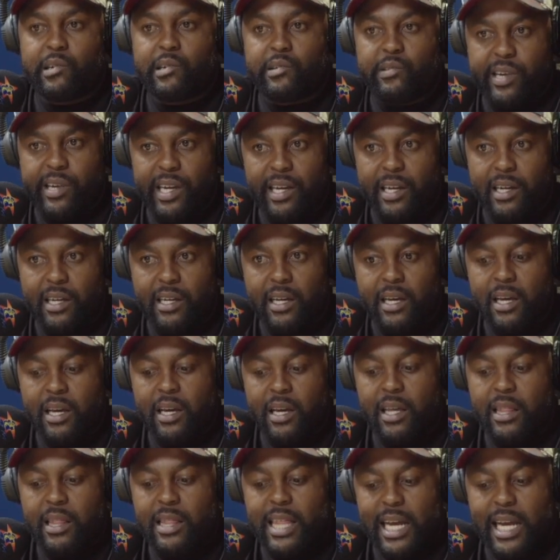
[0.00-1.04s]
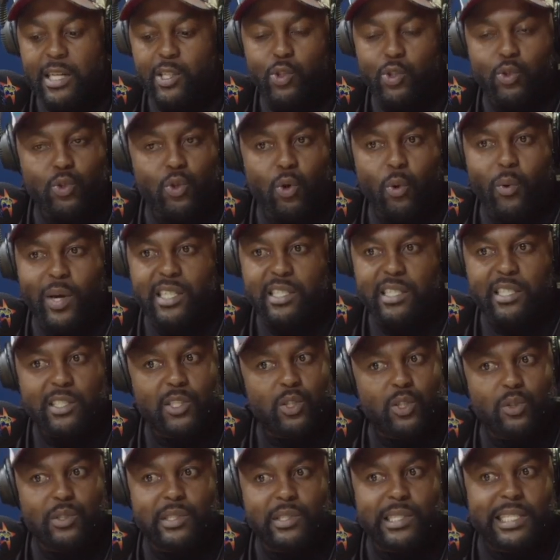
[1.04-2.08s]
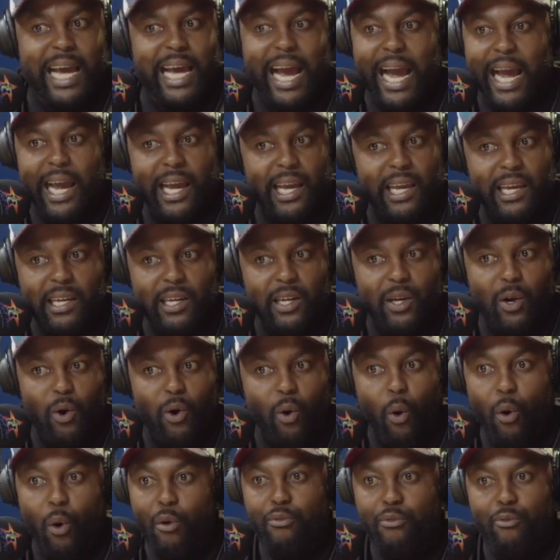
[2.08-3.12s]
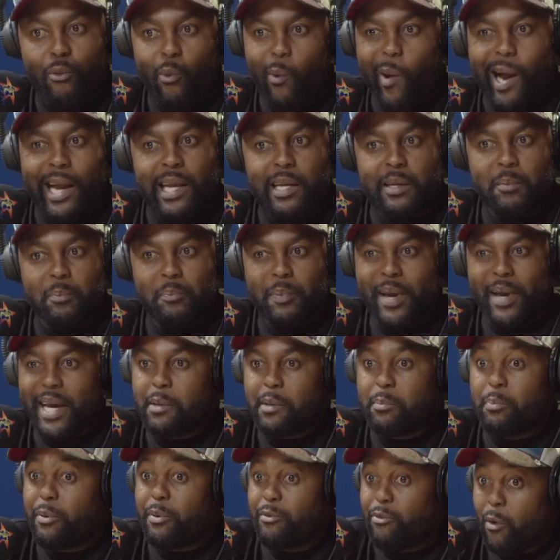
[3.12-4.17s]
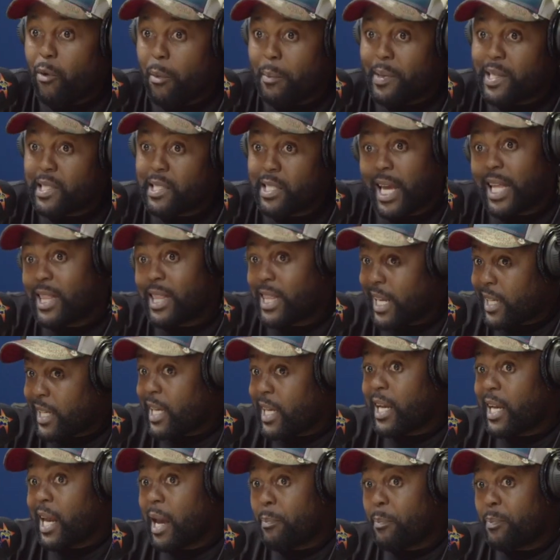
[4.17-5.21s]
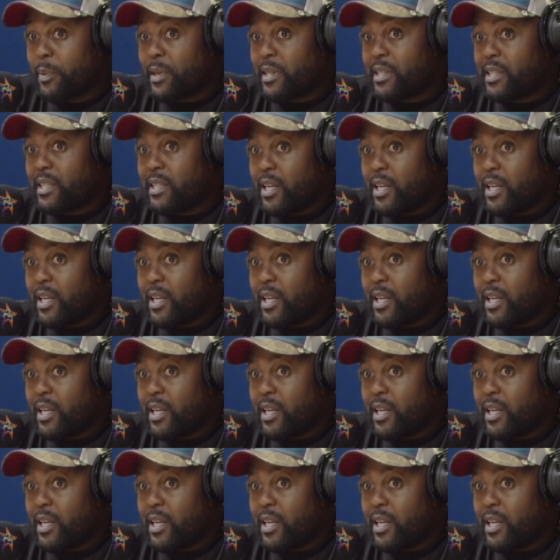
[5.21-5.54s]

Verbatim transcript: career mm-hmm. that you don't want it to die off one bad performance, and that yeah. can happen.